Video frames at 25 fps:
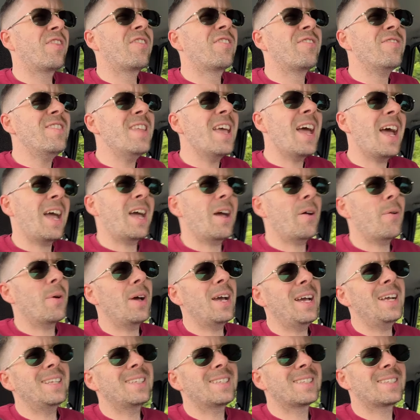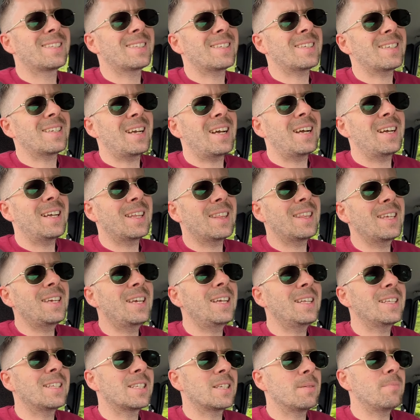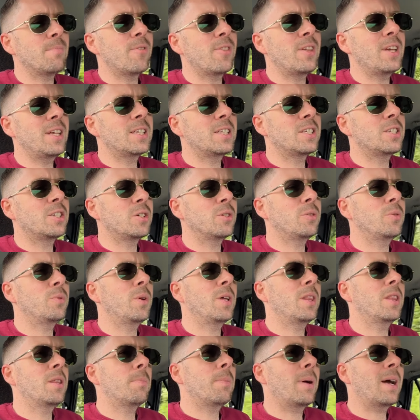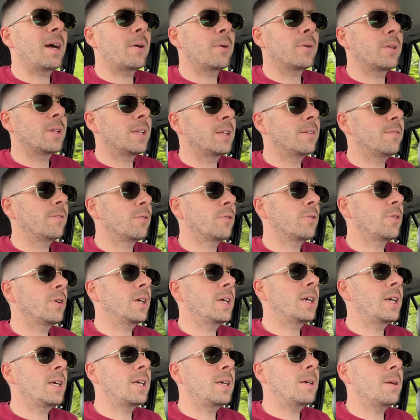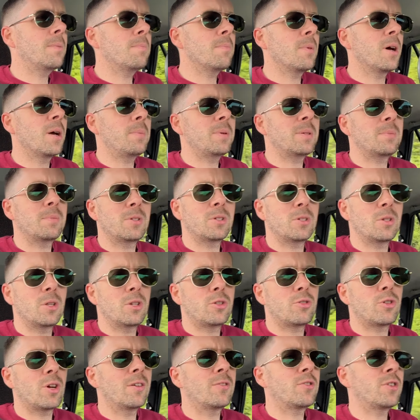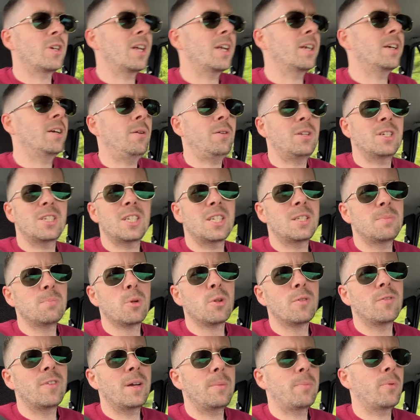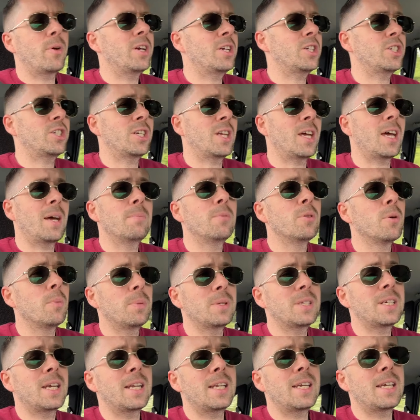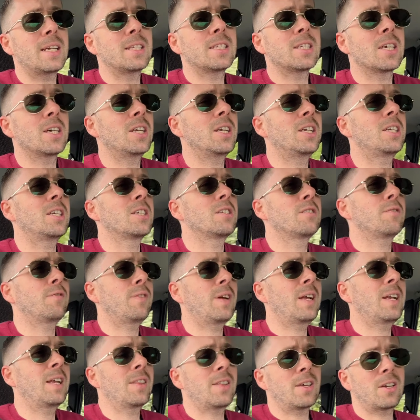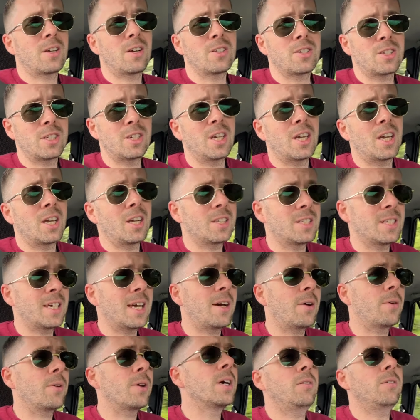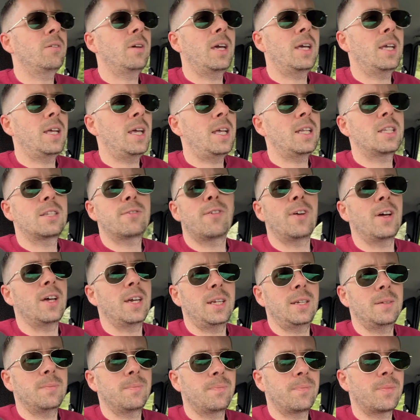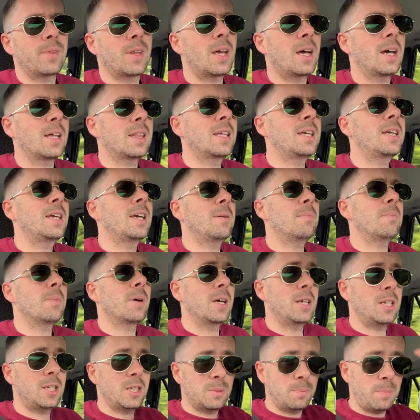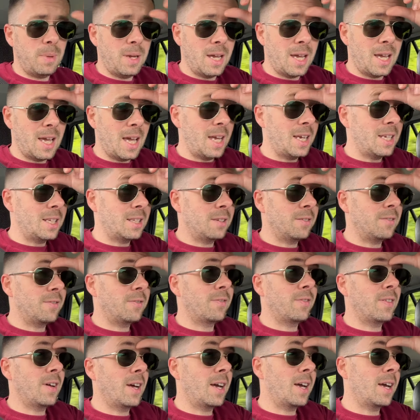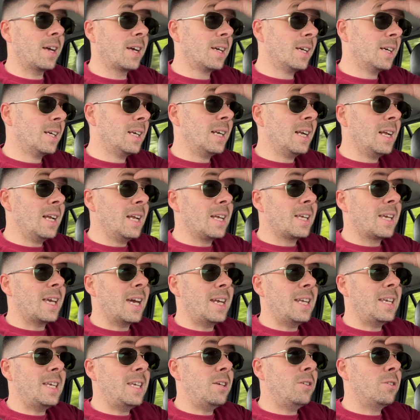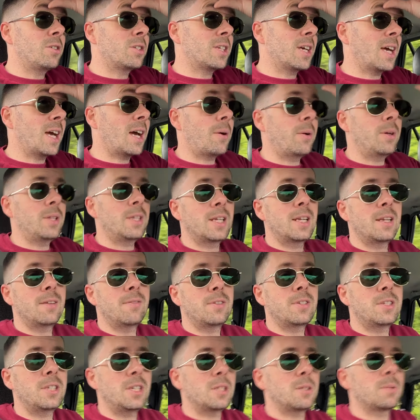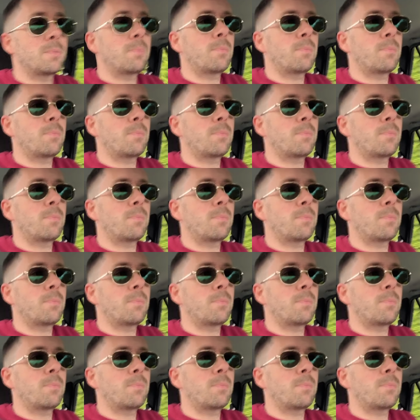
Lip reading: Now I think it's something to do with the power delivery. It might be something to do with the drivetrain. I don't know. Just a small vibration. I'm not particularly concerned. It doesn't feel like the car's going to cut out. It's fine. I think it might just be a case of getting used to how it delivers its